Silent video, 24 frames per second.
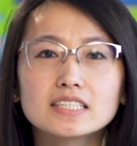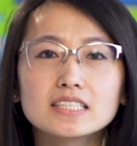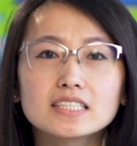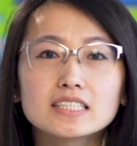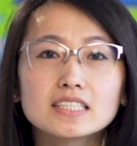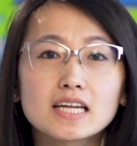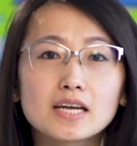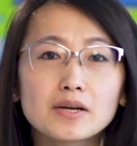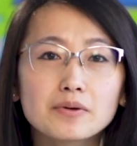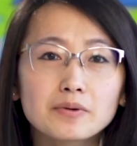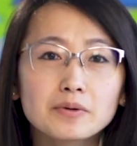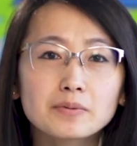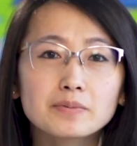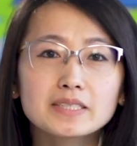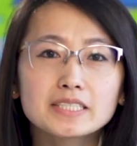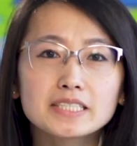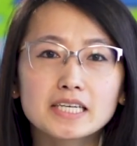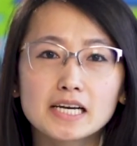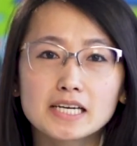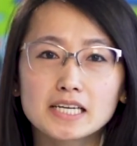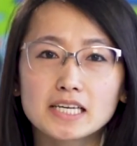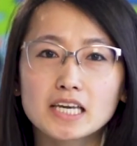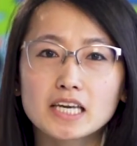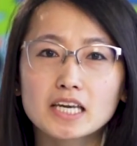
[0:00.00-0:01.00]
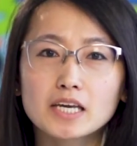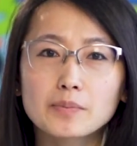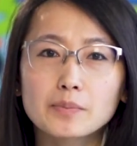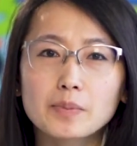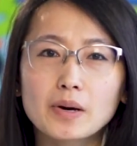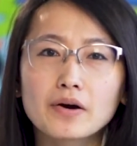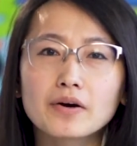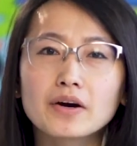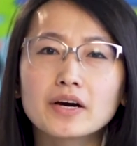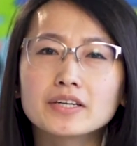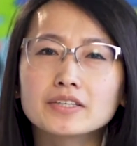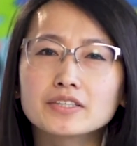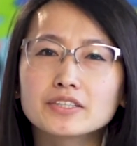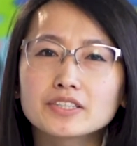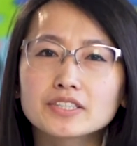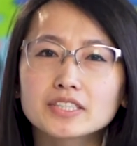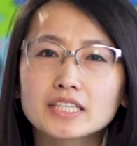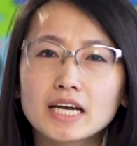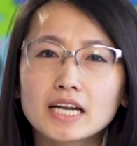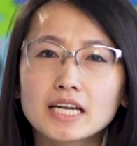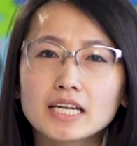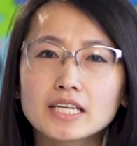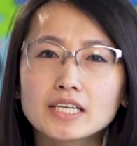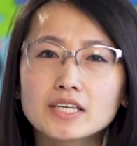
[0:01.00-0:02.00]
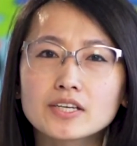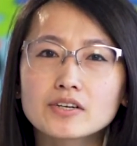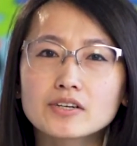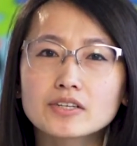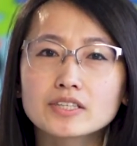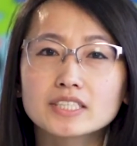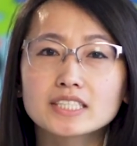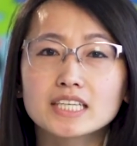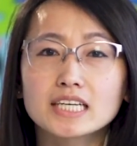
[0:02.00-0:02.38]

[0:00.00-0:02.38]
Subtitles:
Today we'll be talking about understanding your